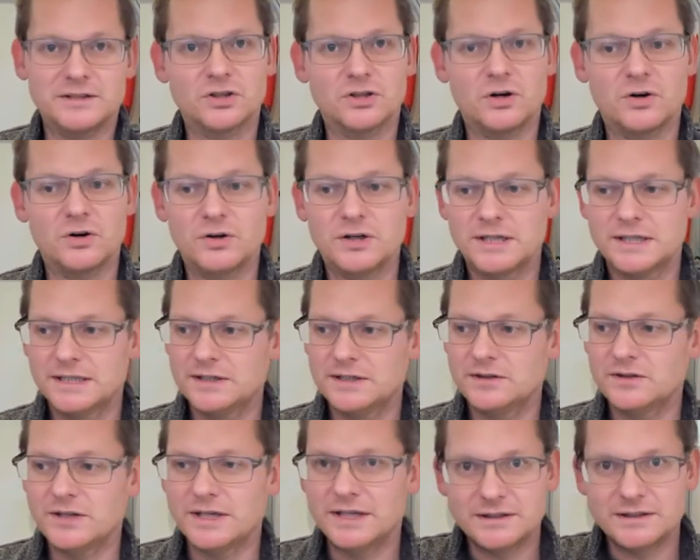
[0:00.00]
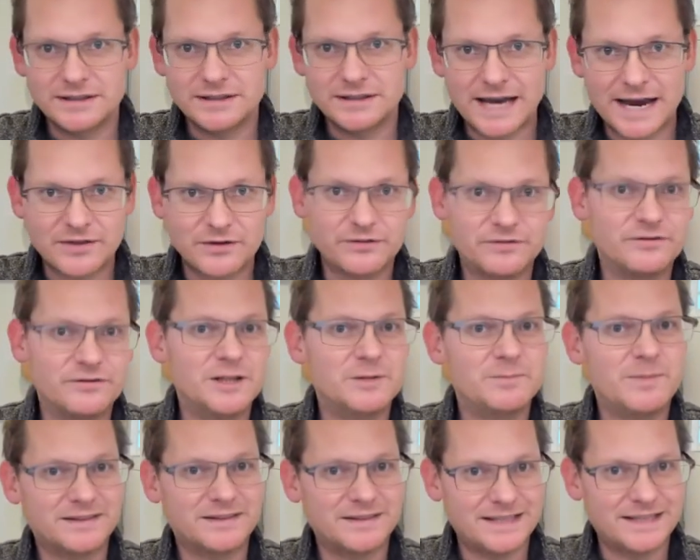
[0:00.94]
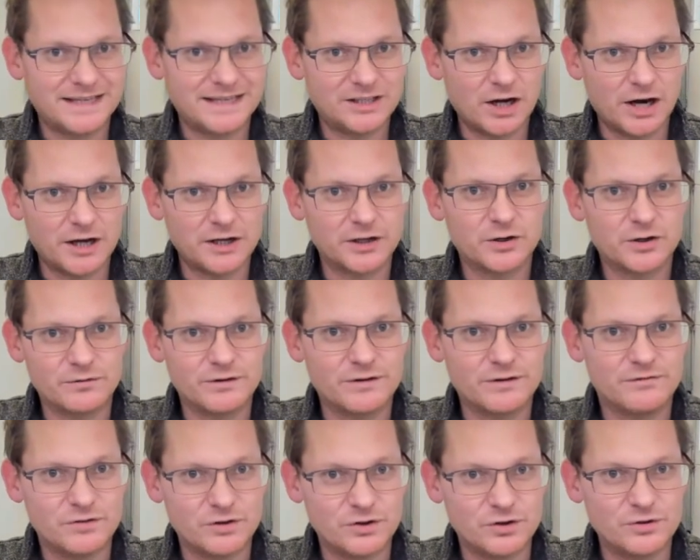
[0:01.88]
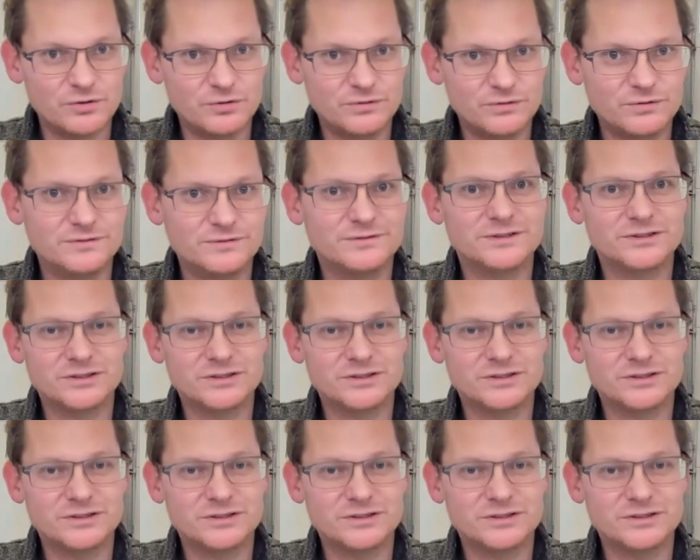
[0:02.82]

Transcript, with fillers: So they gather feedback, they get under review,